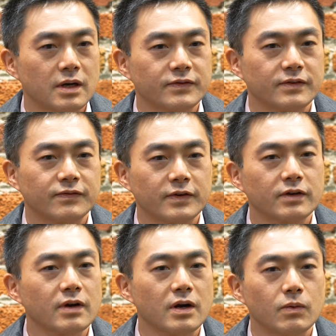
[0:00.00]
You have to
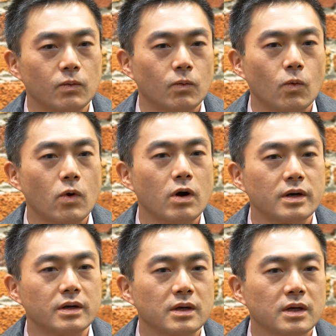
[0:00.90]
figure out
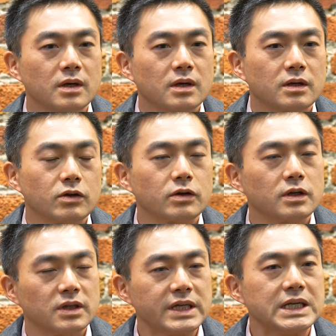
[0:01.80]
what you're going
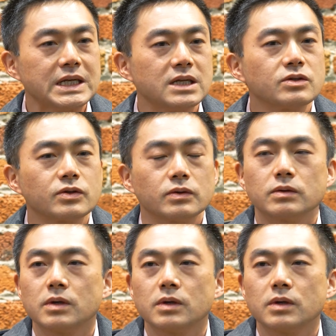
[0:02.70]
to lean into.